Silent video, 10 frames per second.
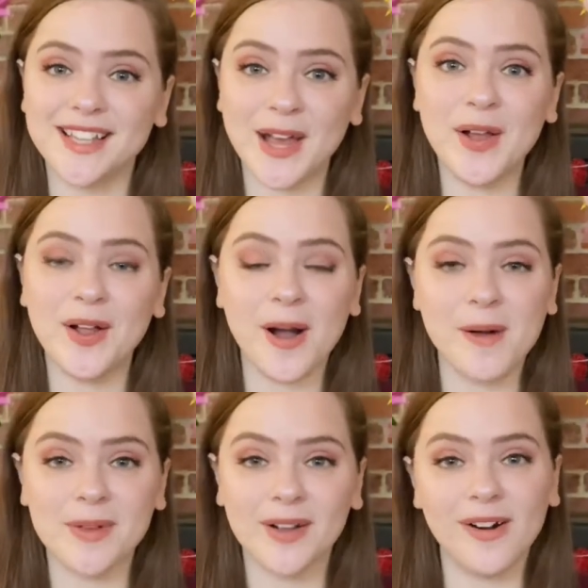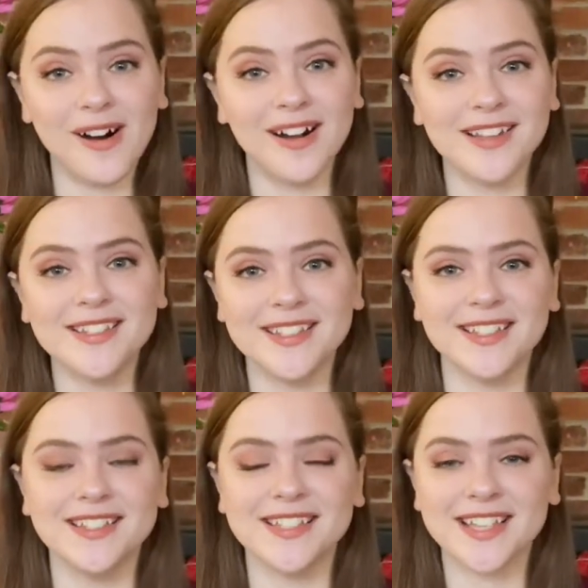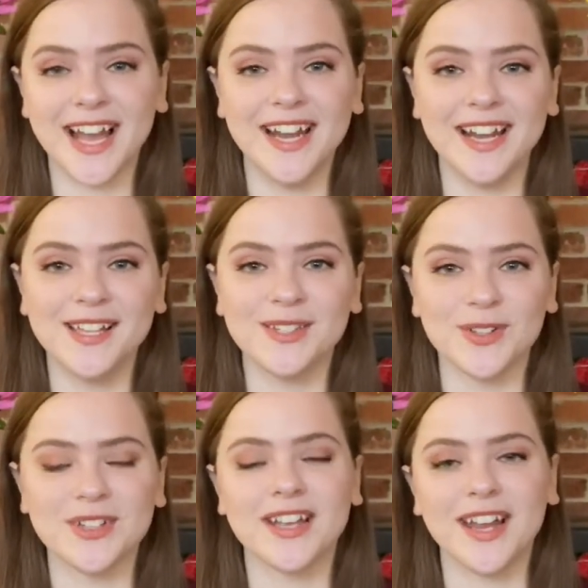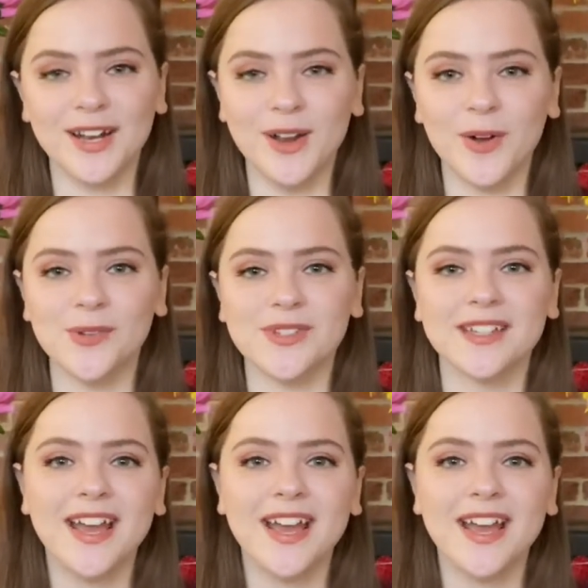at Comic Cons and signing, so she kind of knows